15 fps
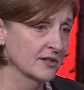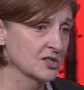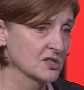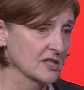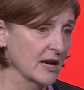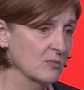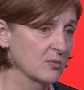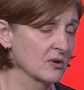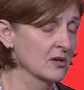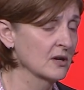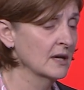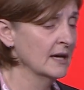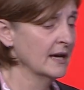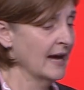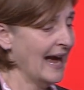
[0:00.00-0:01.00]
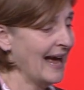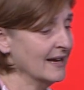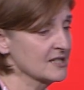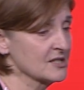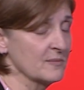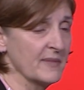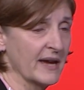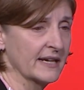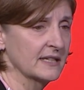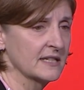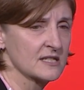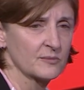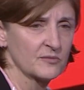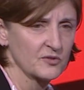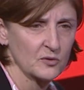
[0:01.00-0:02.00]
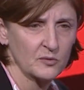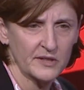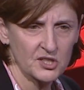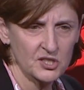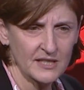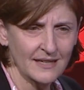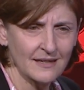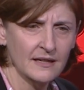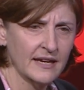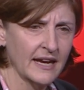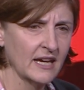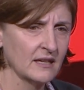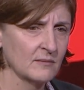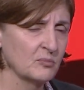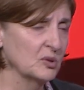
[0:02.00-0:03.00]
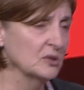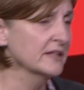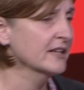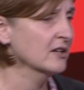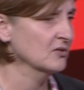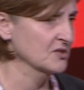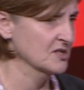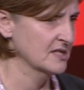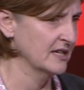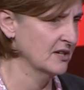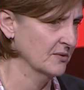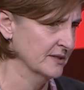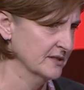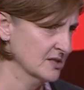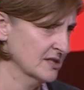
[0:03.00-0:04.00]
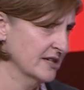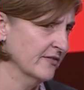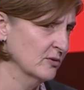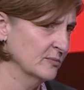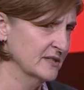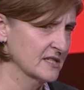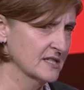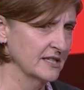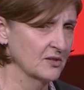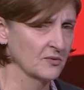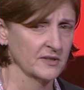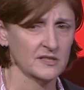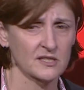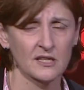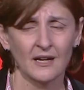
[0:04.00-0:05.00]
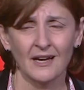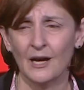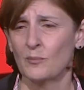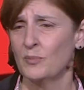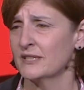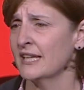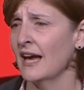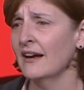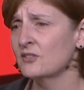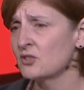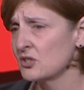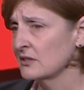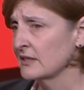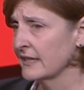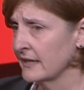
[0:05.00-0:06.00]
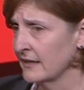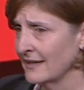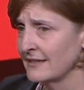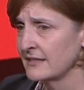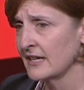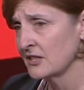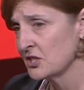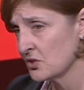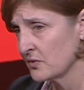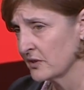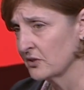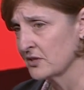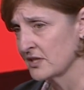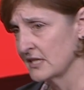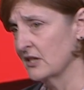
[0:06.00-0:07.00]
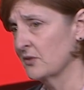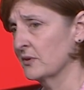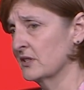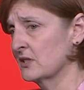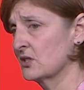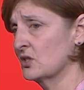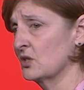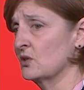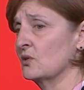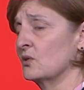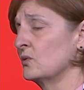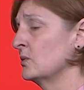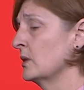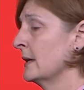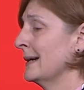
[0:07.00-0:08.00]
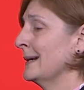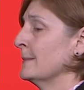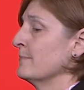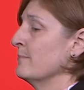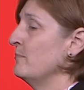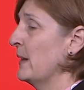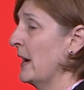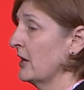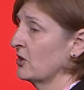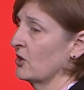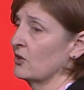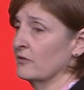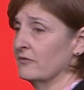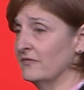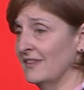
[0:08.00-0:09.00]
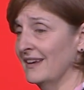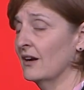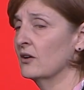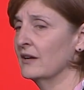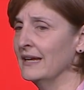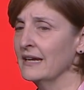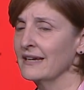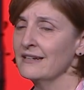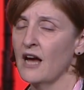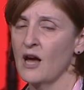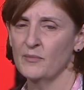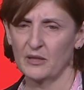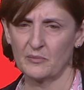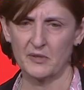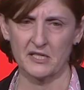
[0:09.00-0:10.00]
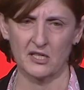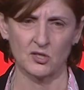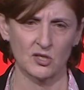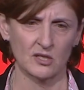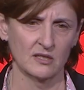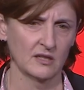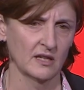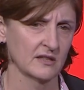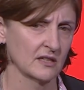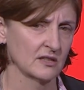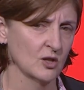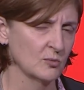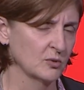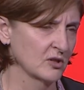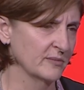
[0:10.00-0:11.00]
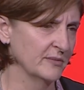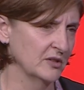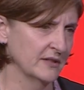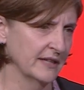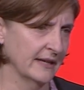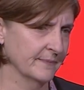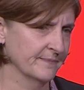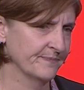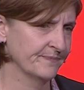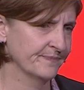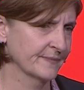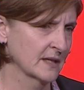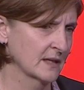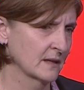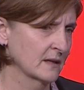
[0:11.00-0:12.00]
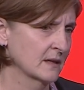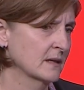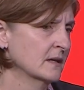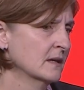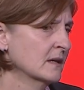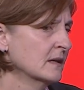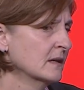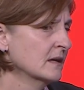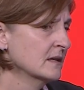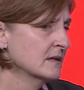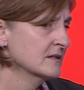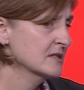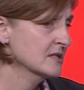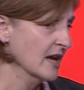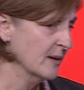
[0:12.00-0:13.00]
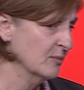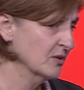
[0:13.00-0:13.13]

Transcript: cyber as a mechanism through which they can gain political secrets, government secrets, potentially industrial secrets to better their economic position in the global community. Cyber